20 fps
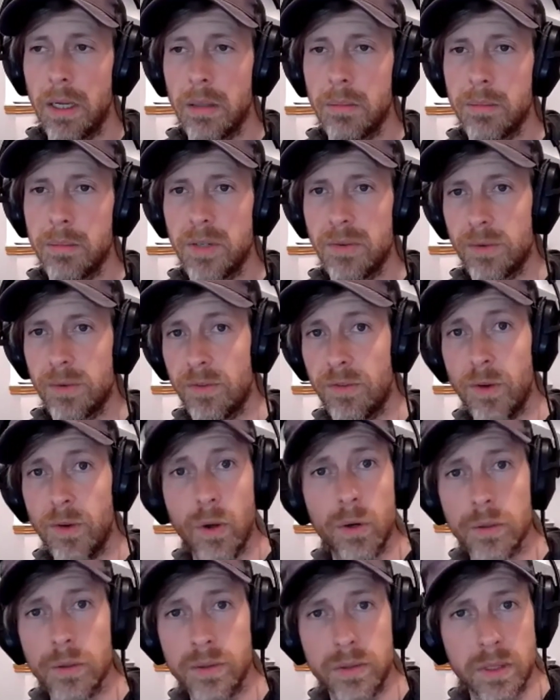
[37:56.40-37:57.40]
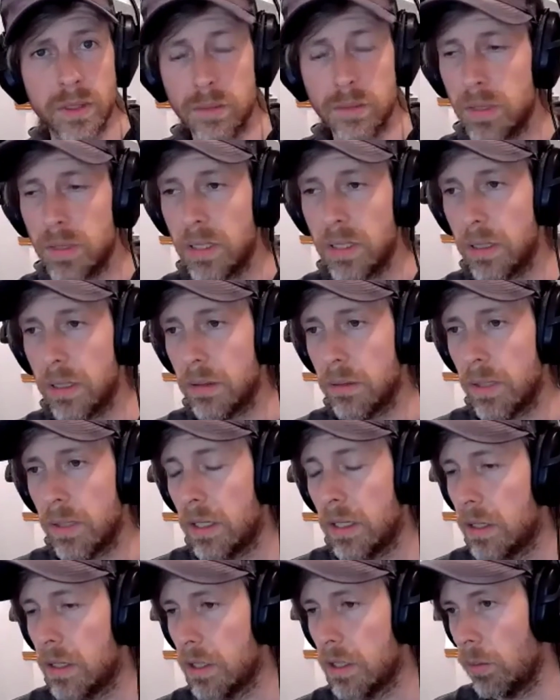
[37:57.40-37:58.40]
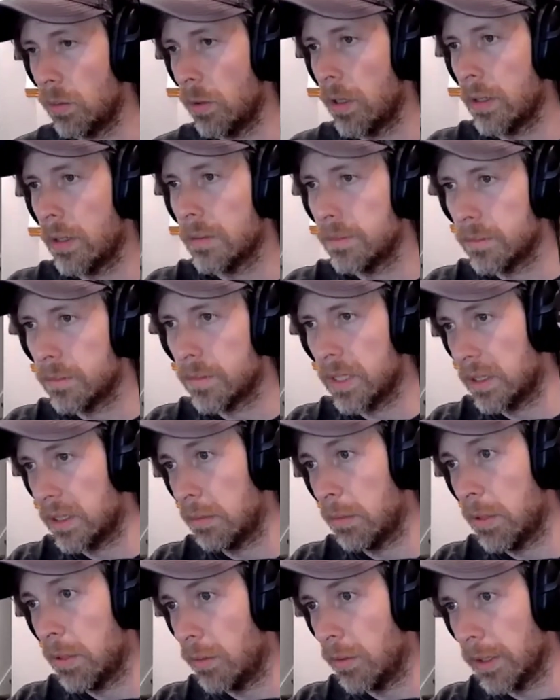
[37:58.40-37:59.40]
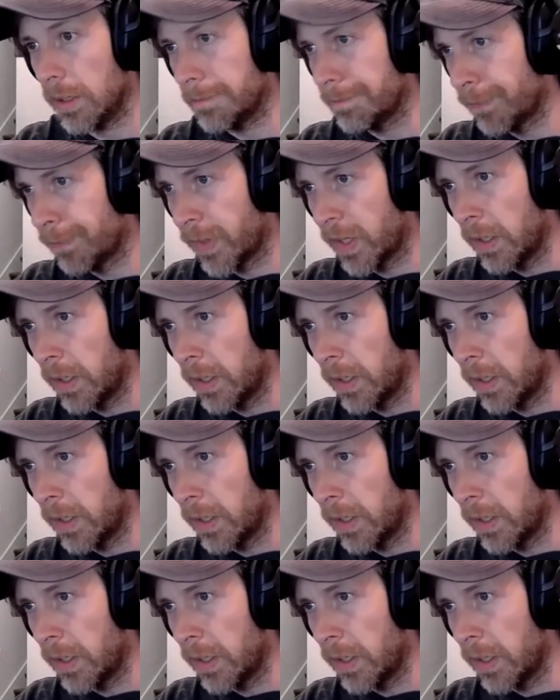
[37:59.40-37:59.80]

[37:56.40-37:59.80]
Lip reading: different photos. It can be anything you want it to be, really.